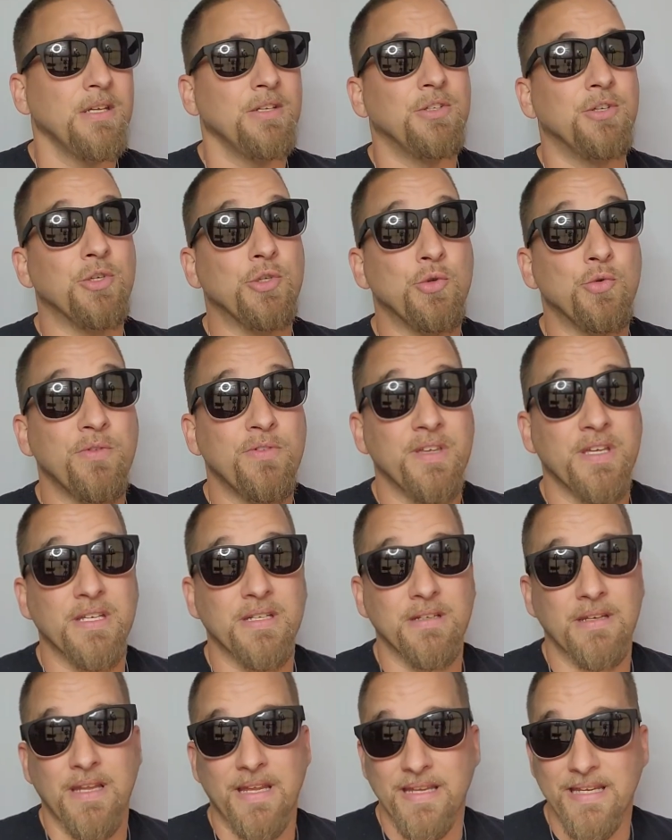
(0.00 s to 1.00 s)
Do you
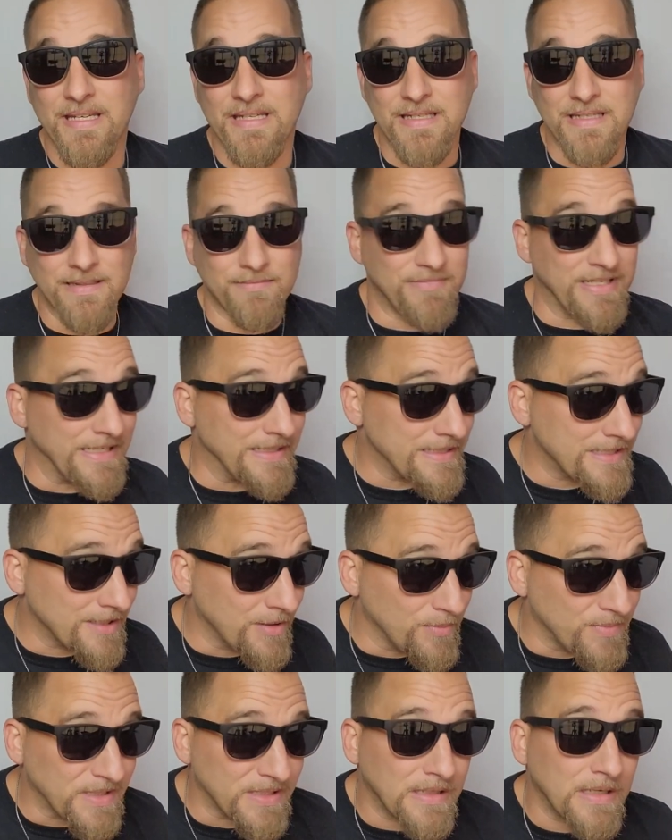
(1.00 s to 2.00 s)
think that he did
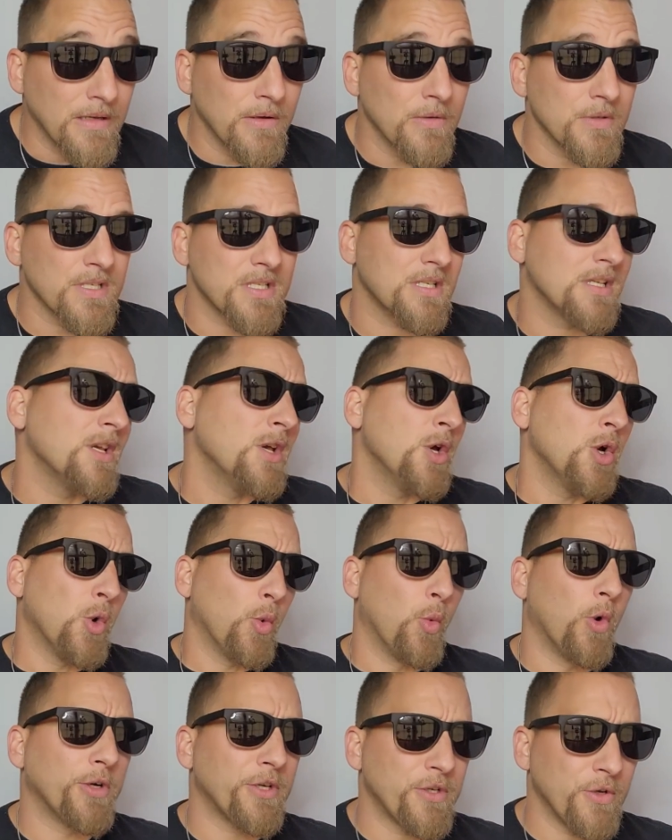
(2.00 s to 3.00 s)
something else?
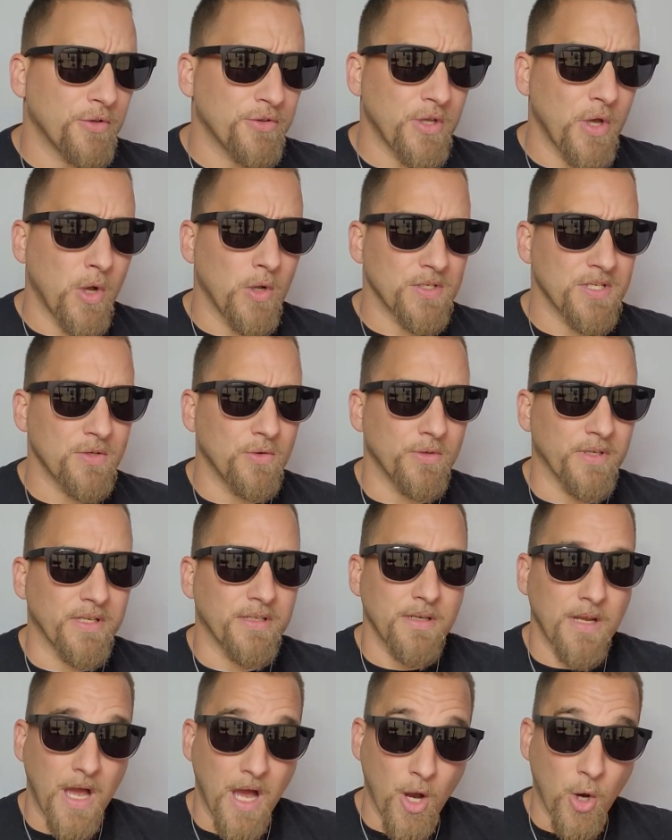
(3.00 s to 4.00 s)
What are your thoughts on
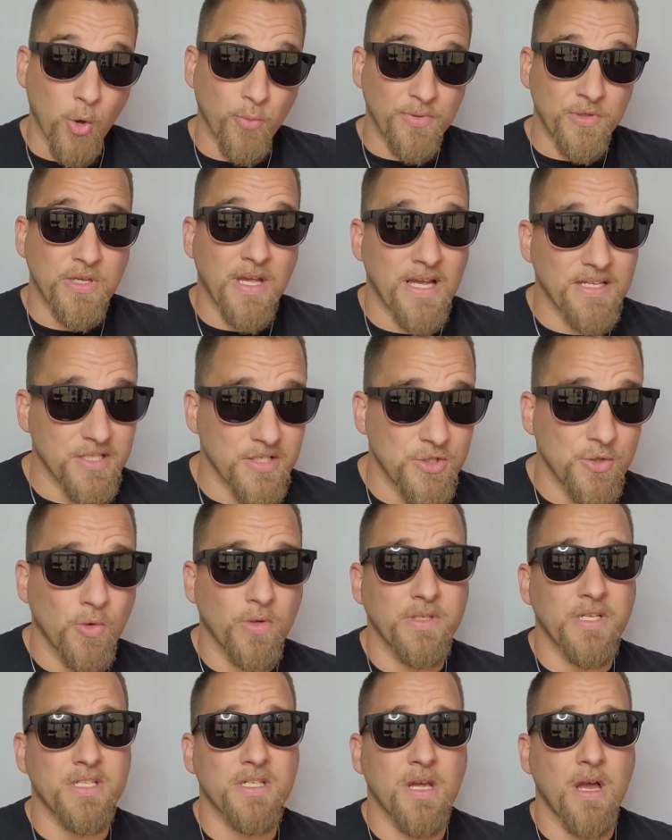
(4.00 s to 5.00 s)
it? I hope you guys
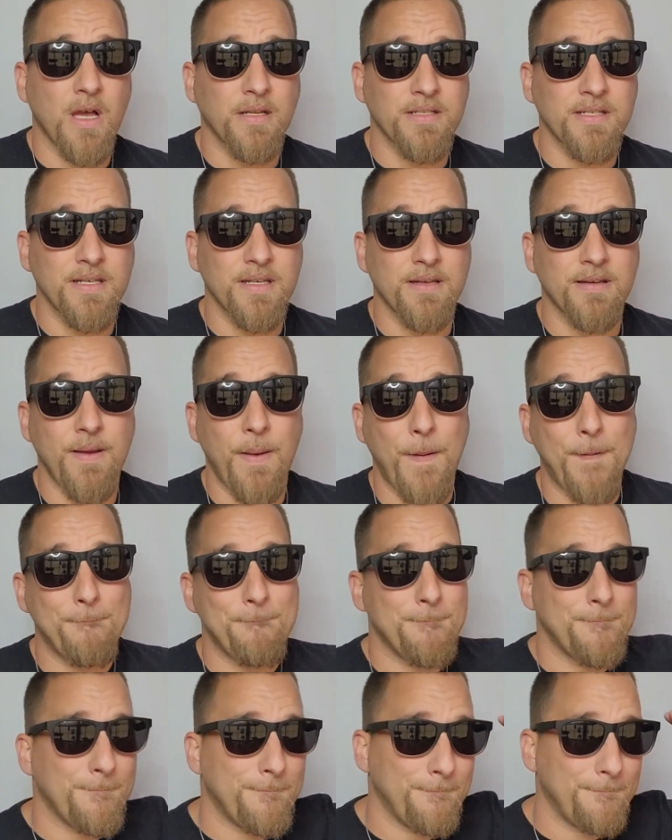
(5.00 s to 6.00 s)
enjoyed this content.
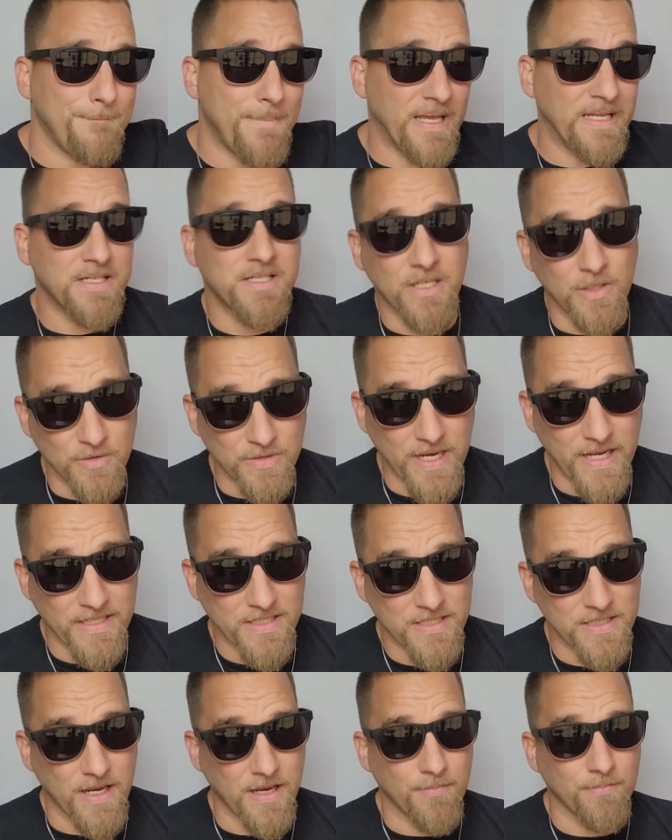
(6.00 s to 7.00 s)
Until
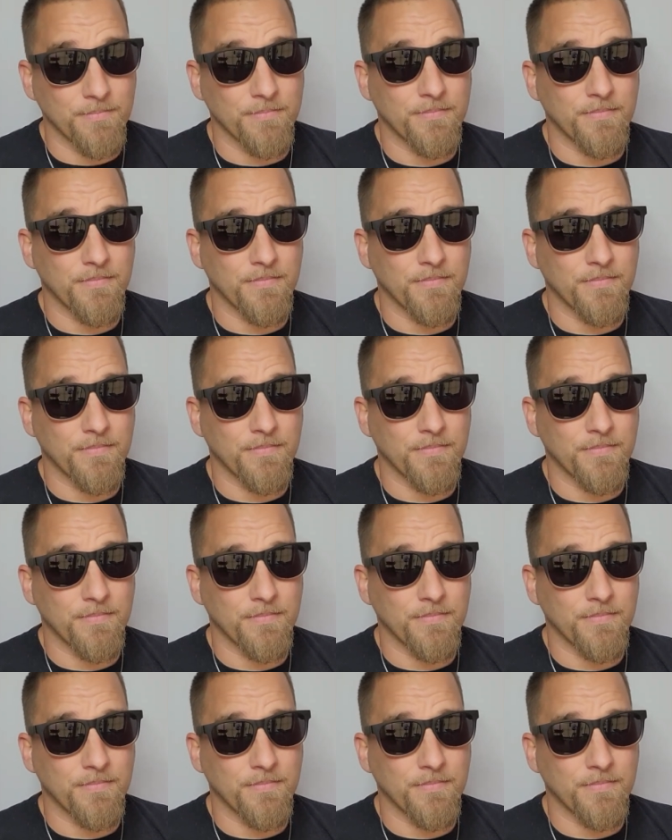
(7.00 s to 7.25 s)
next time.